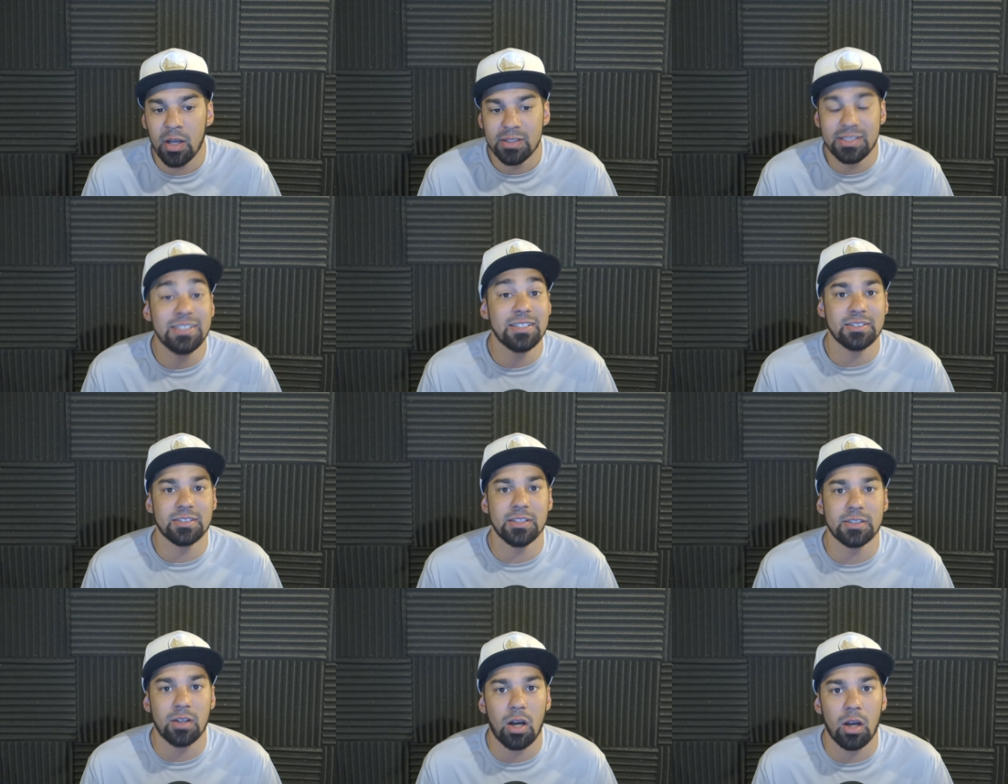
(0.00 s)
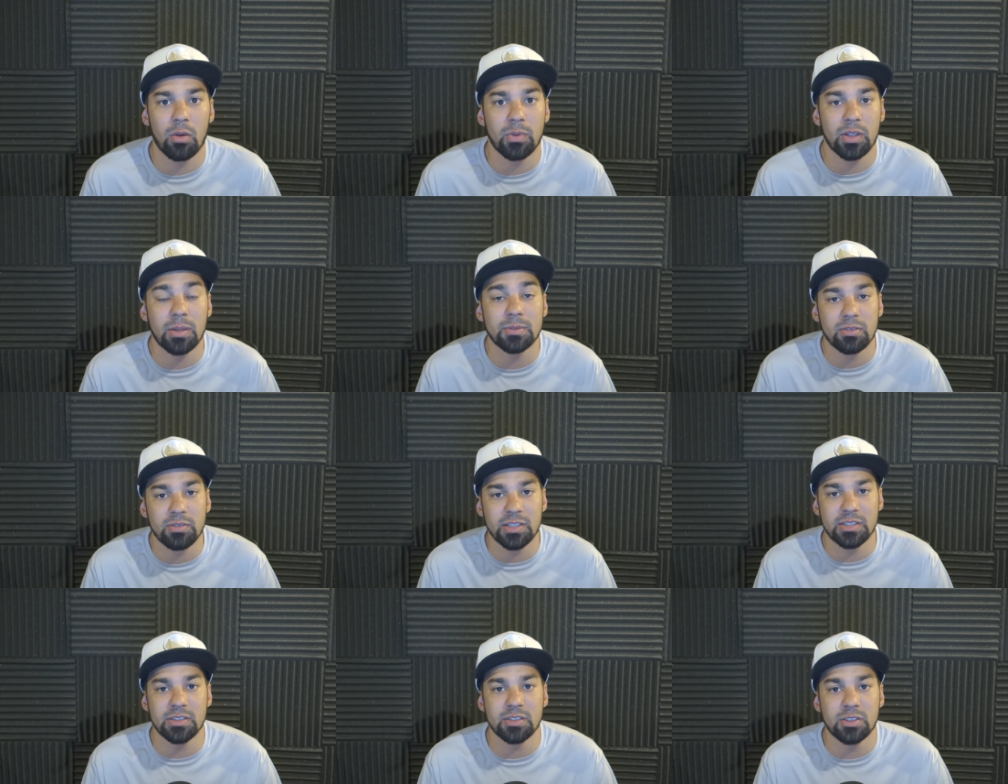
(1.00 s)
tendencies are when it comes to
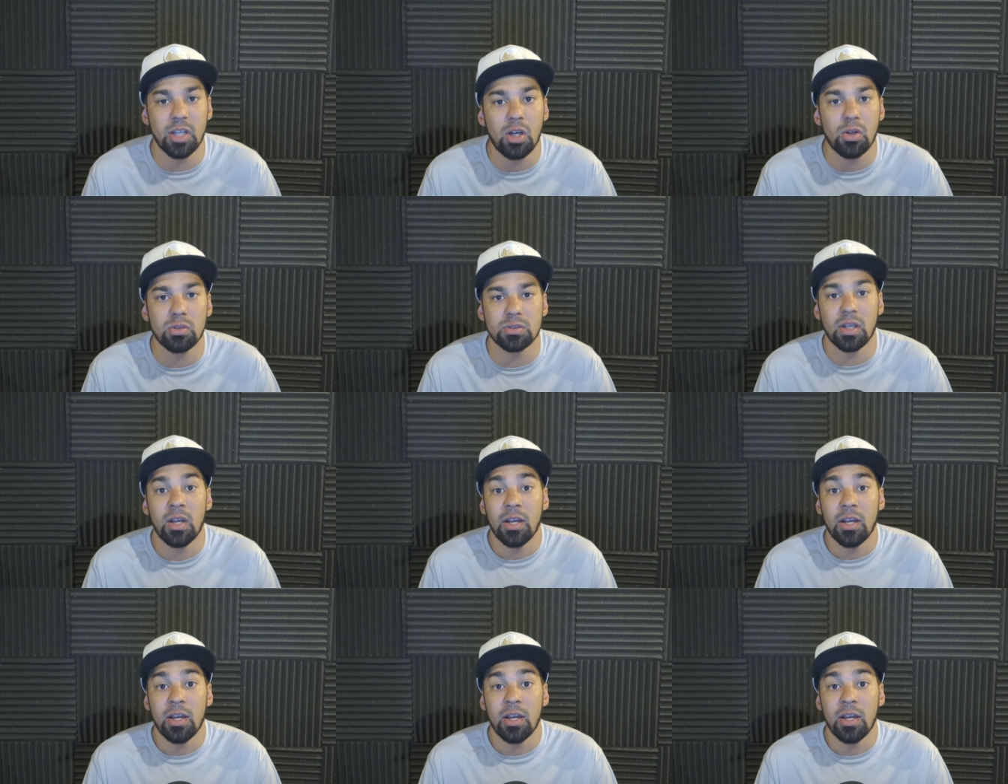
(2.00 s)
releasing shows